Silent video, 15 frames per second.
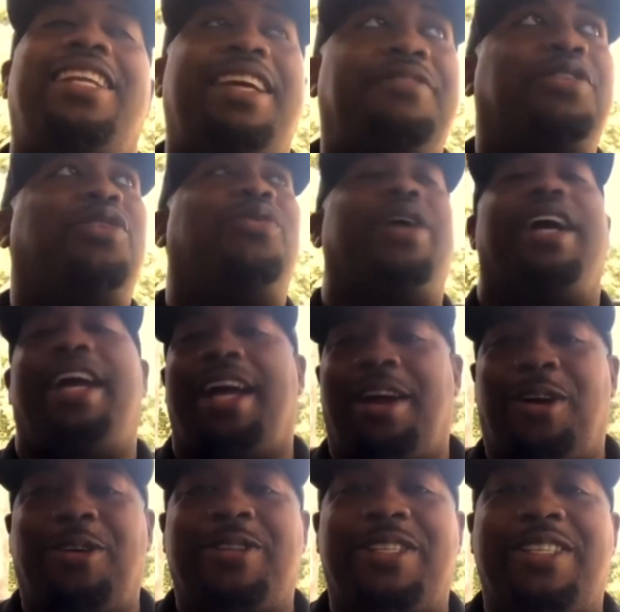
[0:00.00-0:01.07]
everywhere
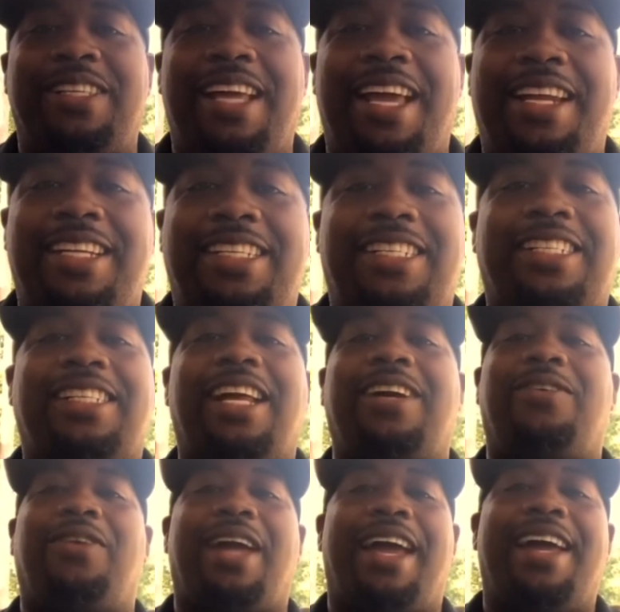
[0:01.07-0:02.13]
else, and it's just
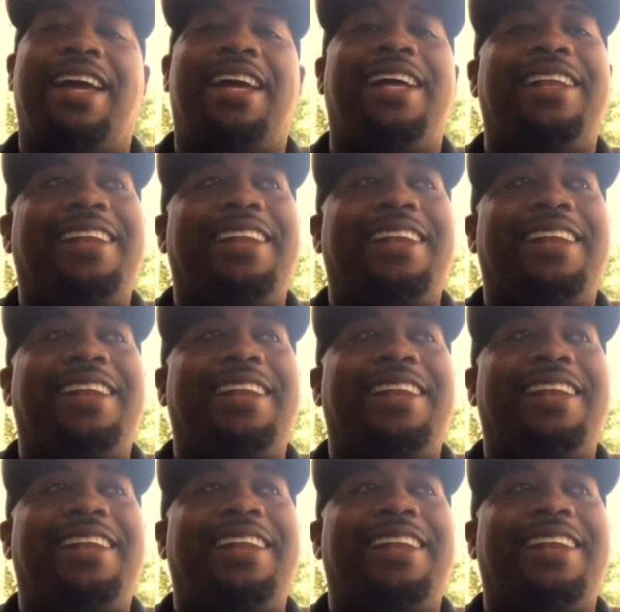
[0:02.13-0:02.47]
like, okay,